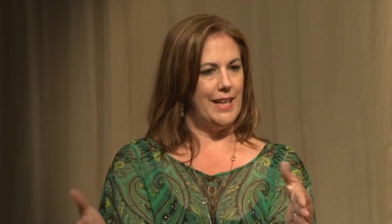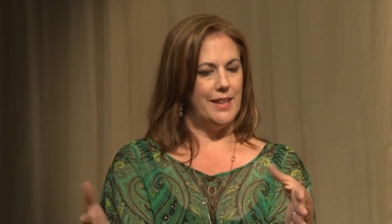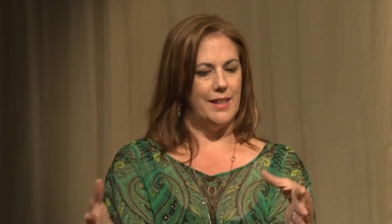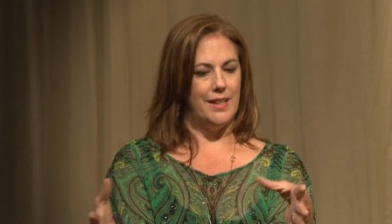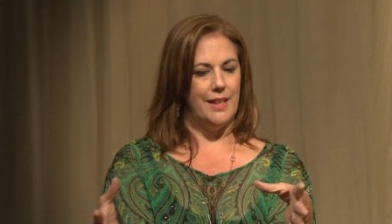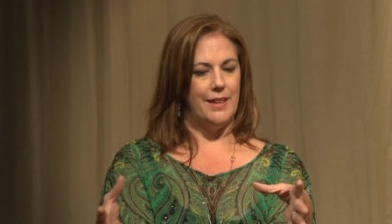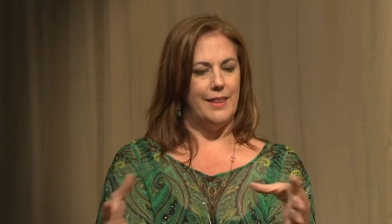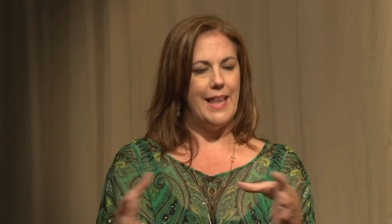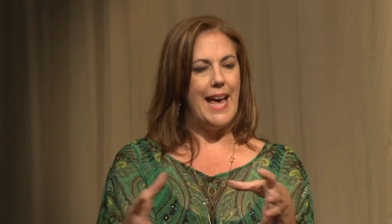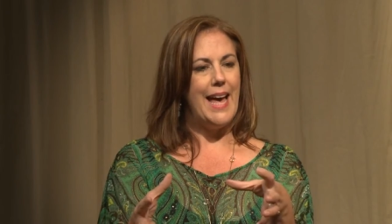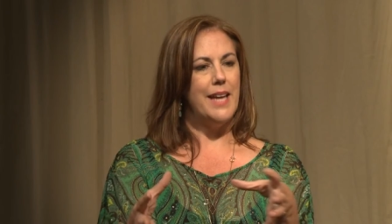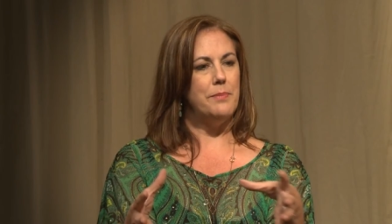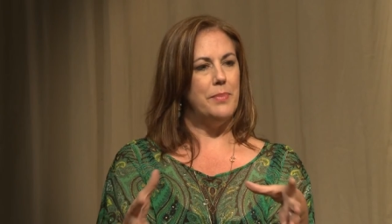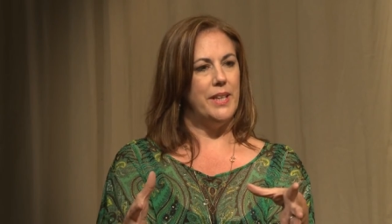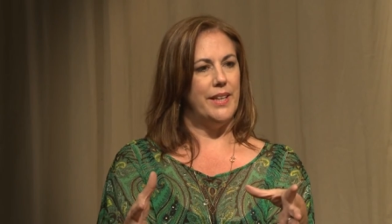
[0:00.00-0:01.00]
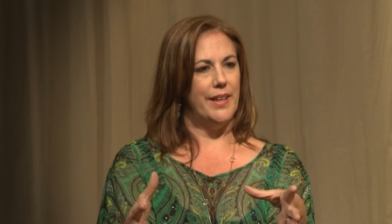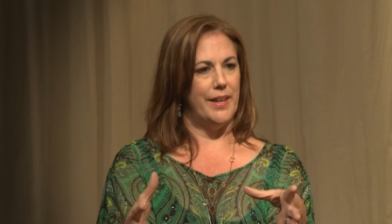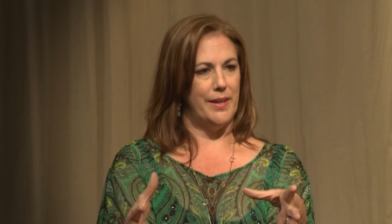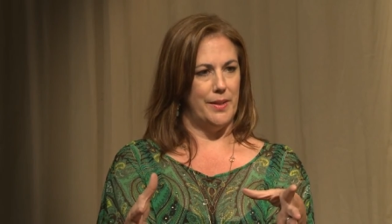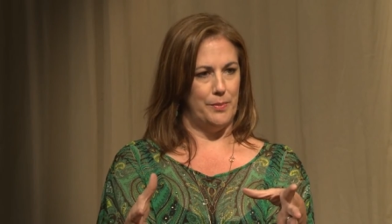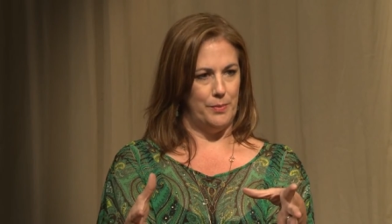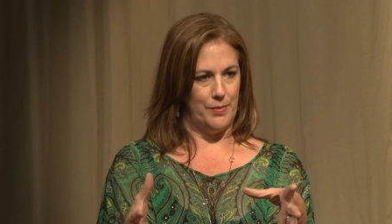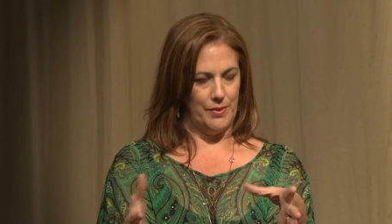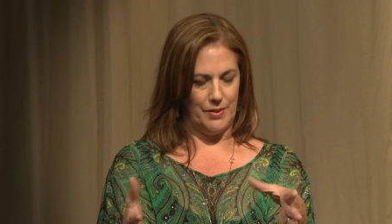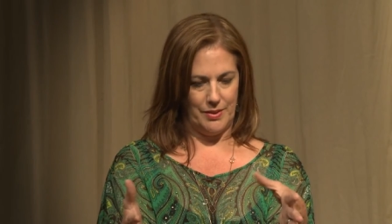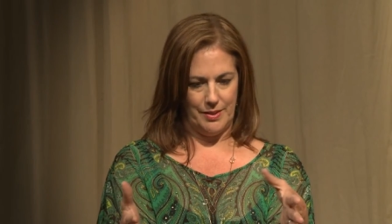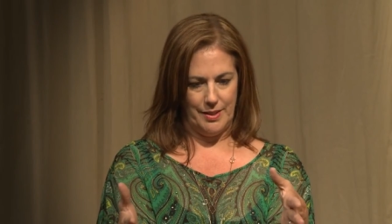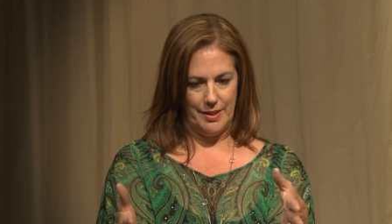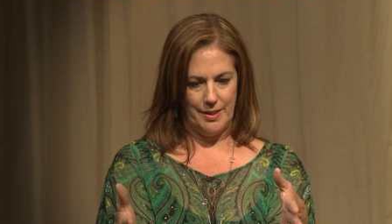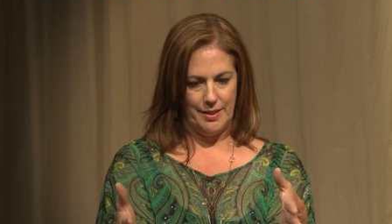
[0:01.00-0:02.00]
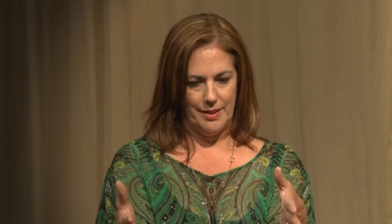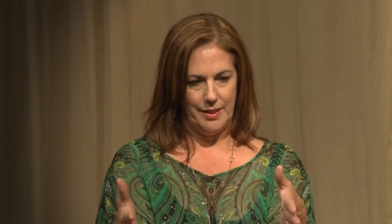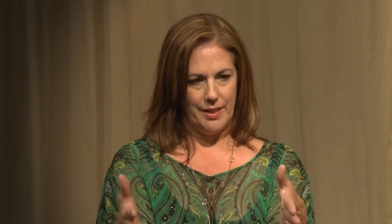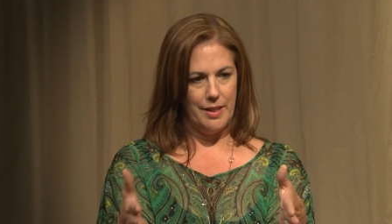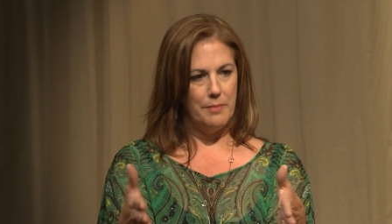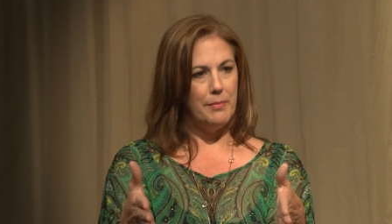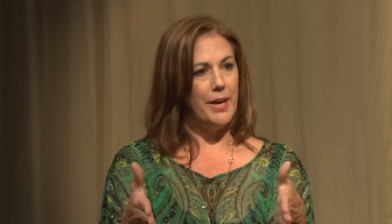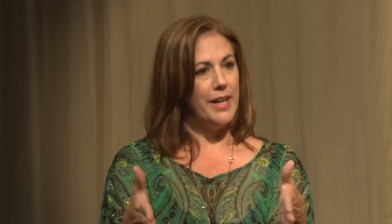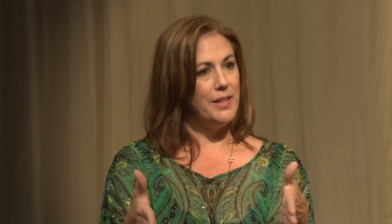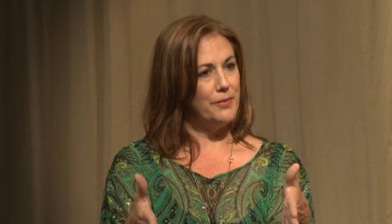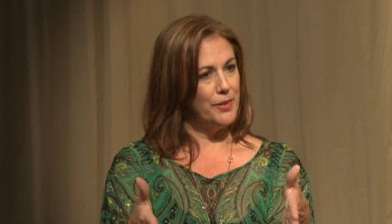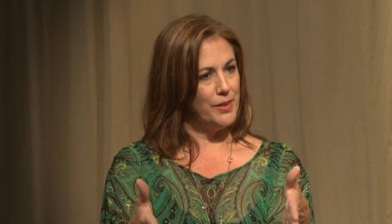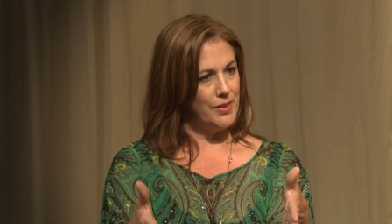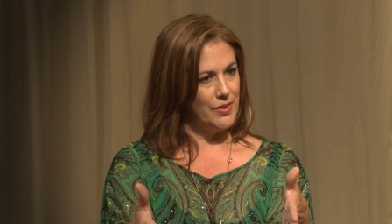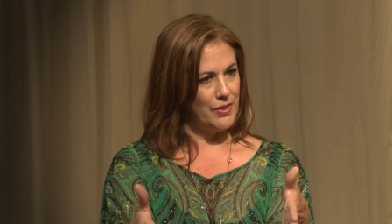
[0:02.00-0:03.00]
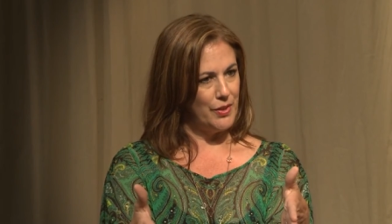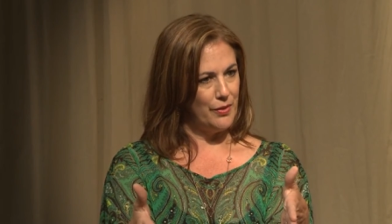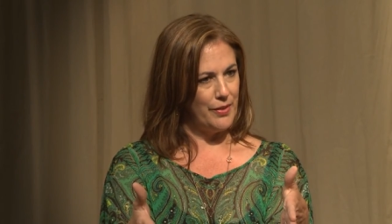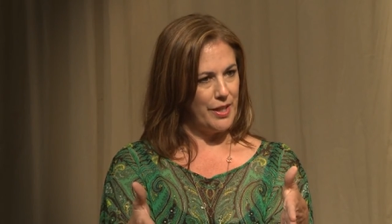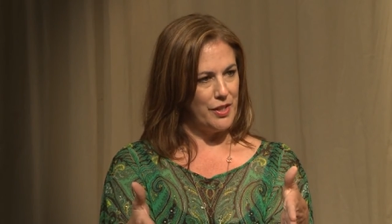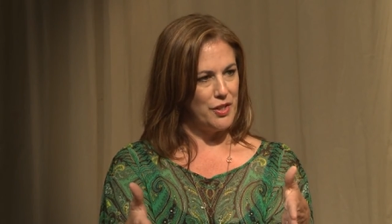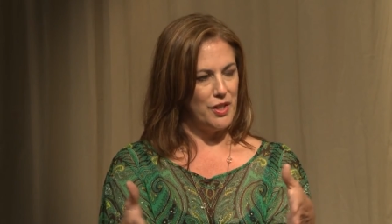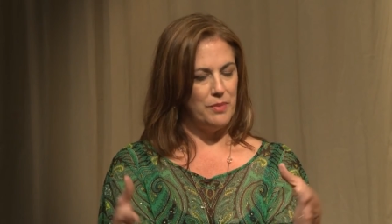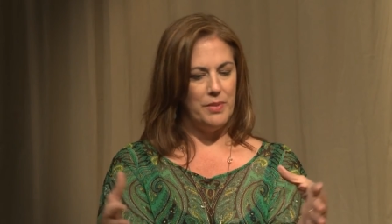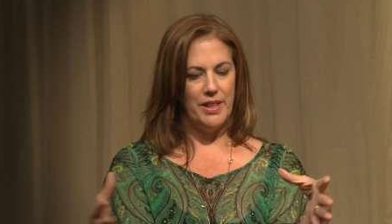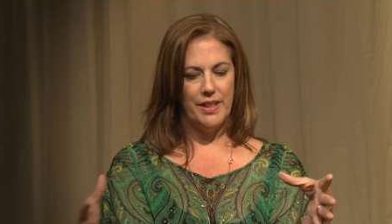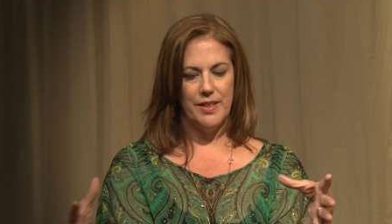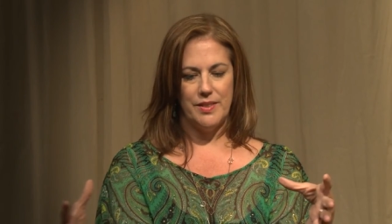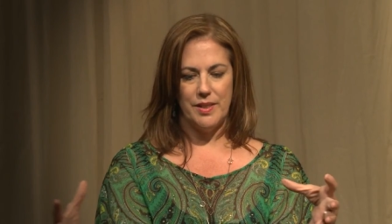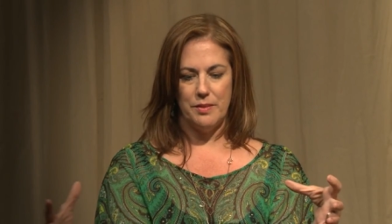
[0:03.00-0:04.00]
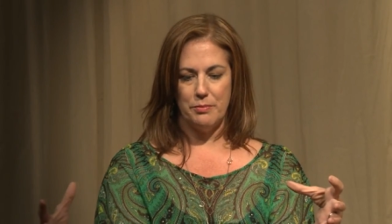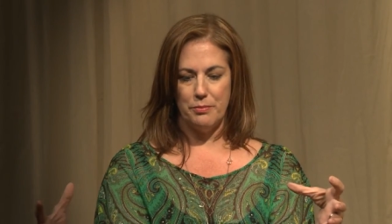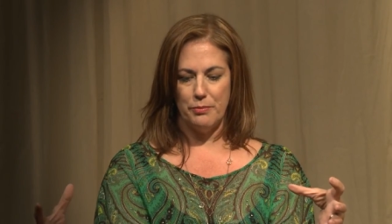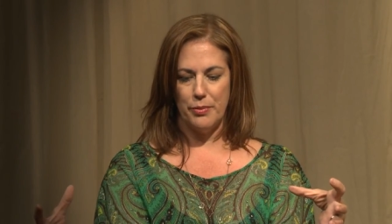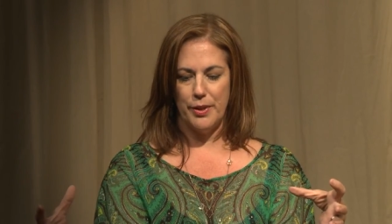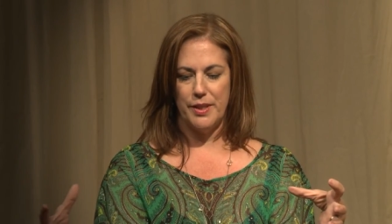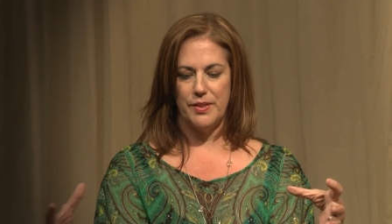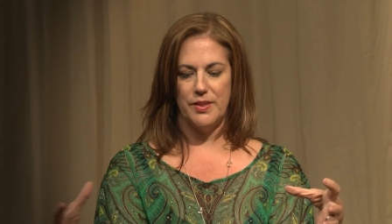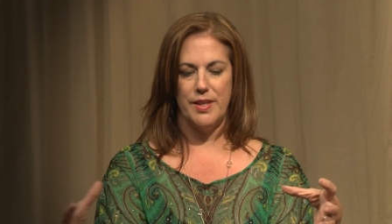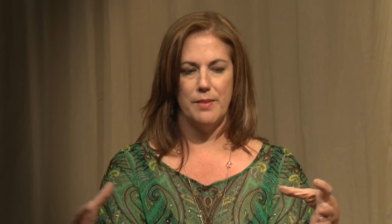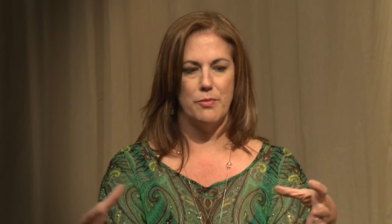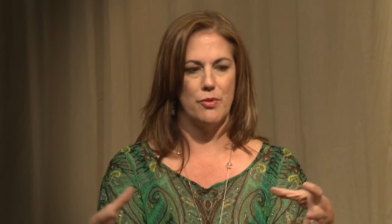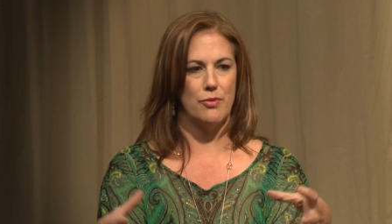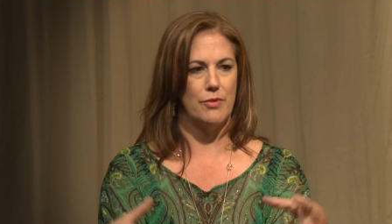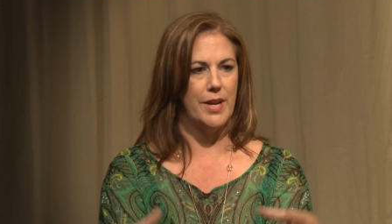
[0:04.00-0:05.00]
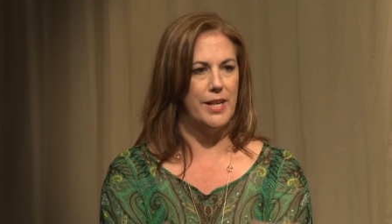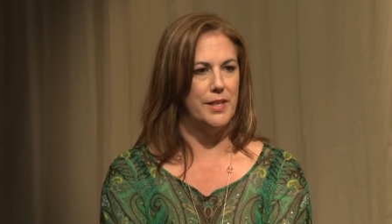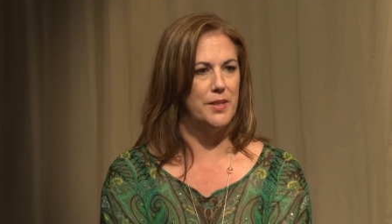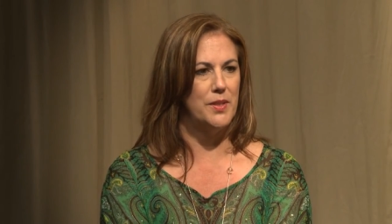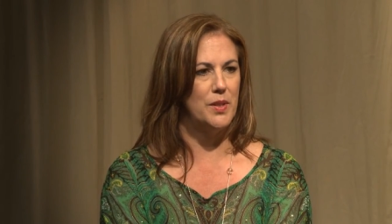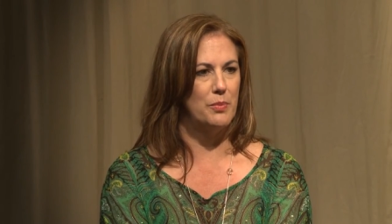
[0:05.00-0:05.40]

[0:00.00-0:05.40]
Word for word: And that becomes a mindfulness intervention because it brings them right into the